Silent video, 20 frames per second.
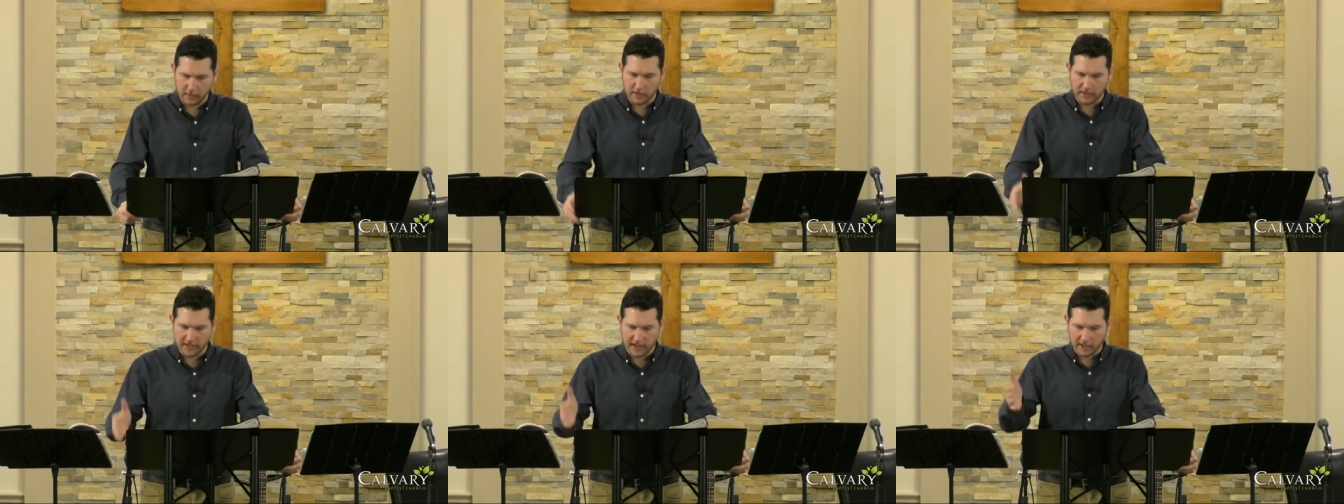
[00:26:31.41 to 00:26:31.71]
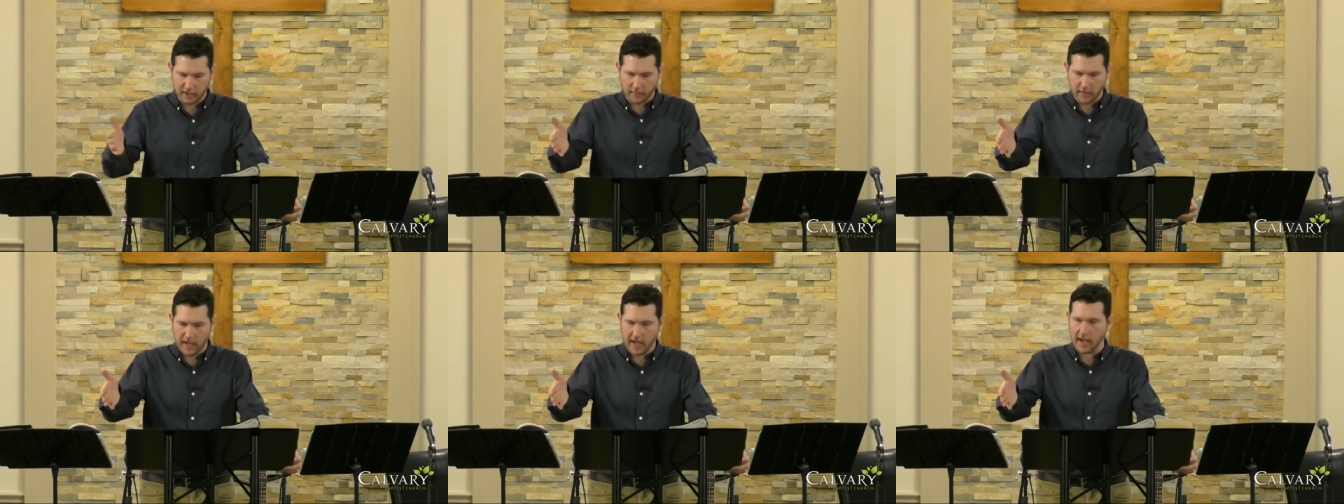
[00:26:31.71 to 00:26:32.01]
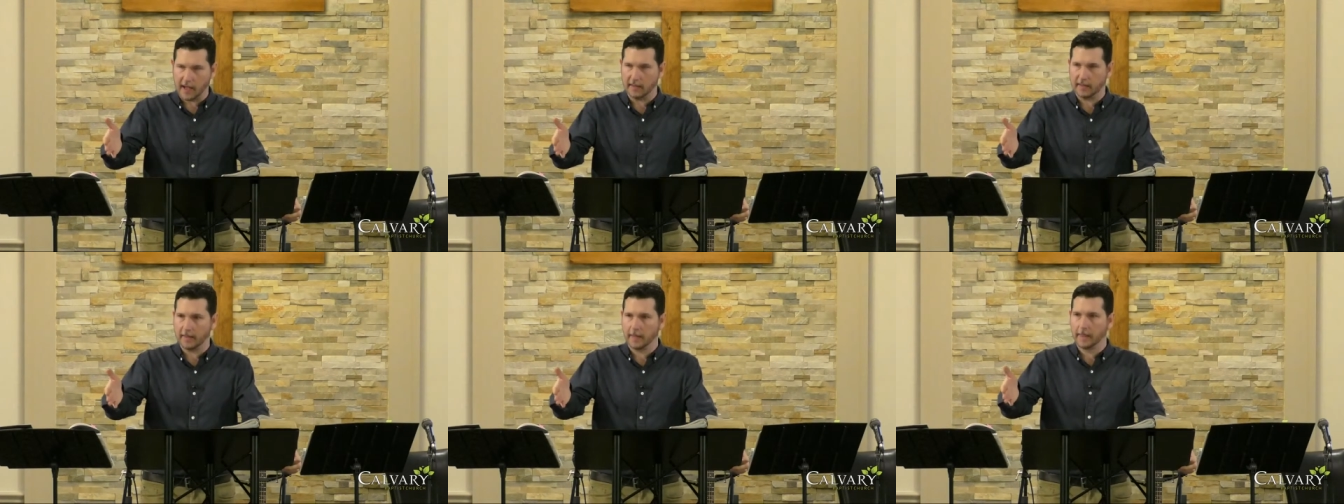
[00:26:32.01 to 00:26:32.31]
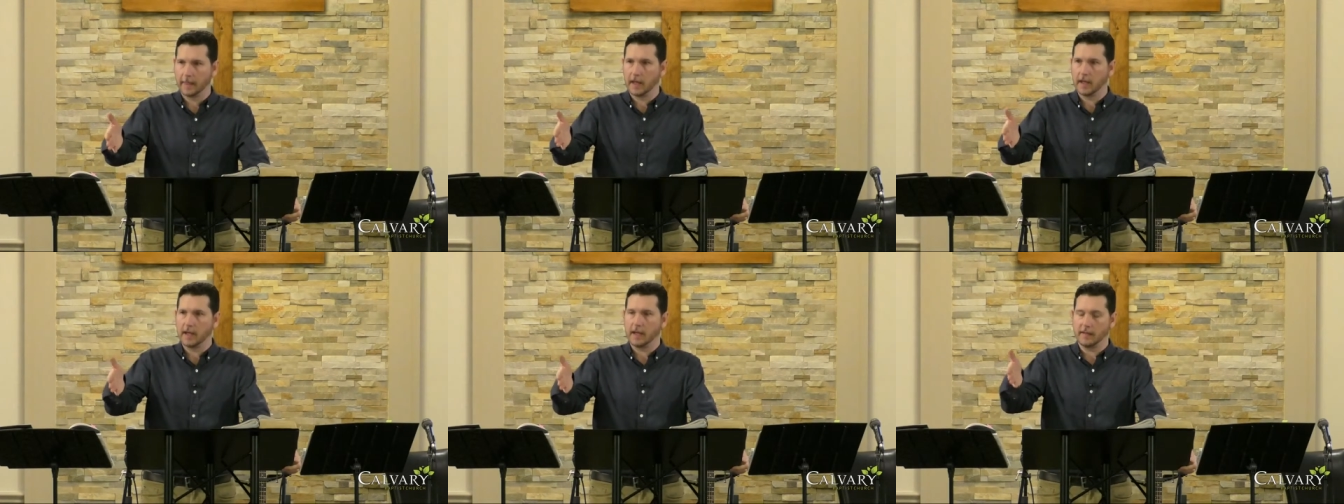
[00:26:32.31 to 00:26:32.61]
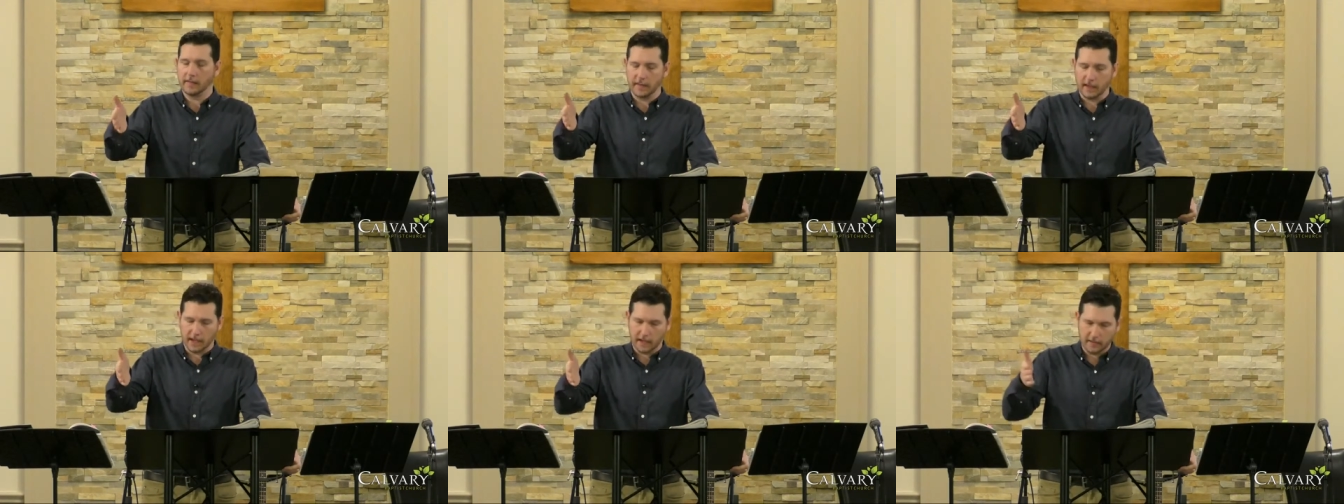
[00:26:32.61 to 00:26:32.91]
You set your path.
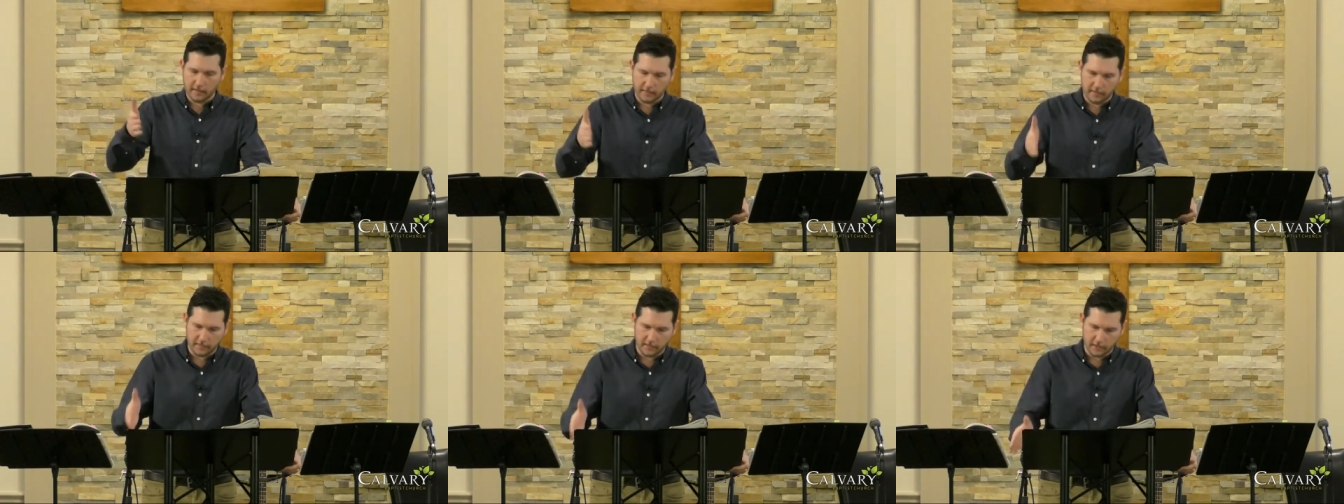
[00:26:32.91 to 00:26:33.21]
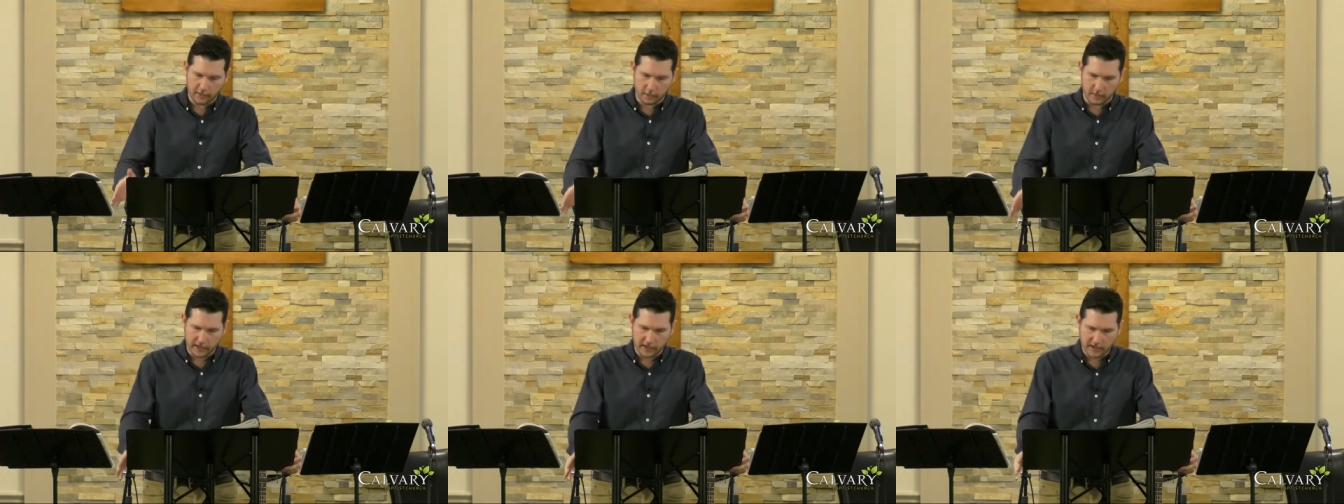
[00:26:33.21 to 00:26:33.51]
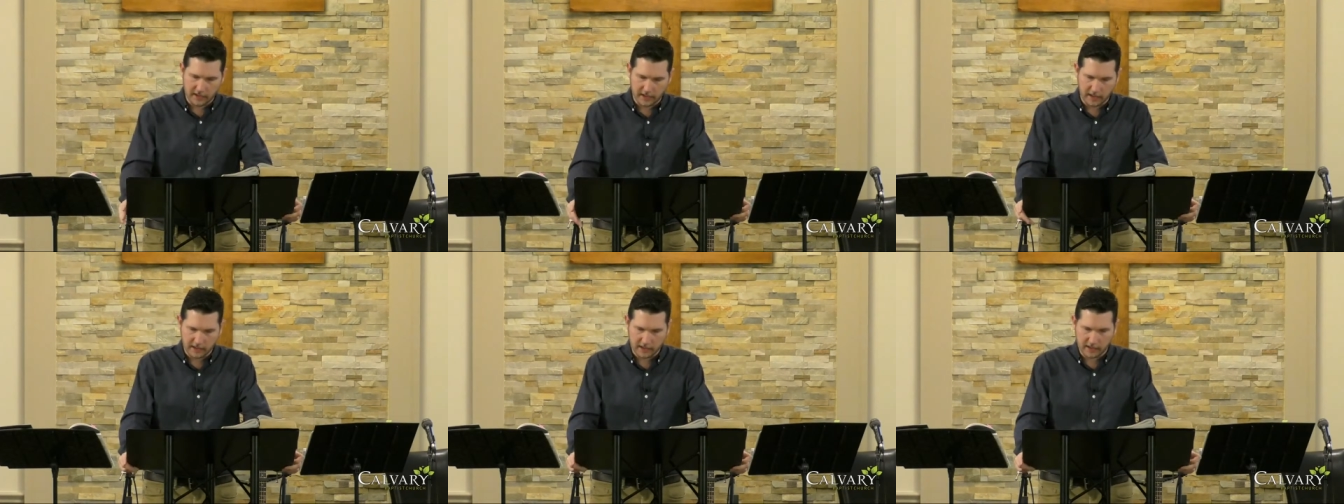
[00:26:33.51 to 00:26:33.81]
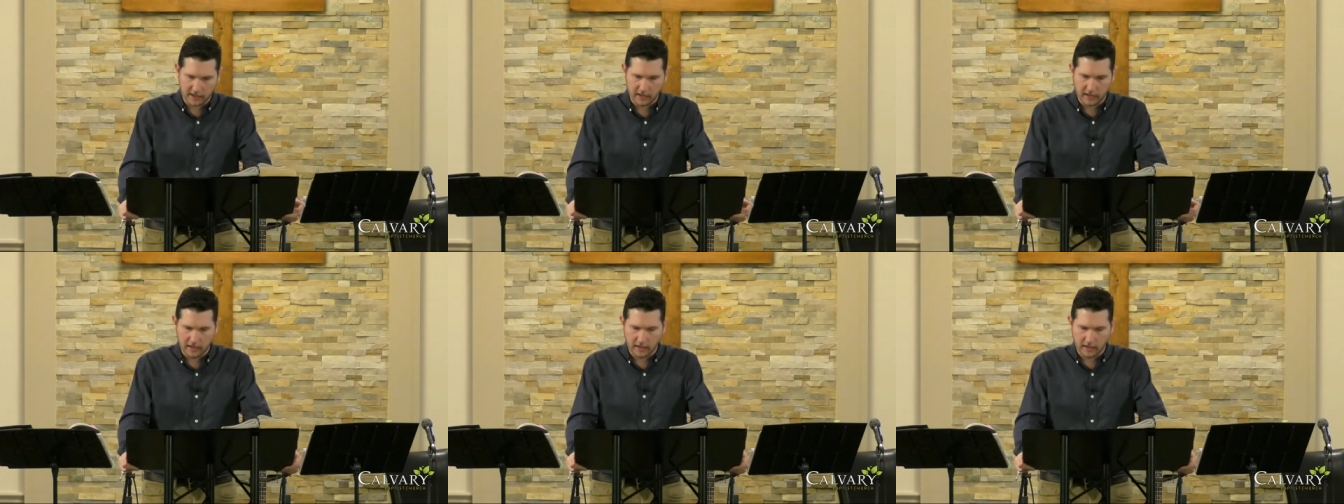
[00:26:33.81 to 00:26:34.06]
And then, verse 26,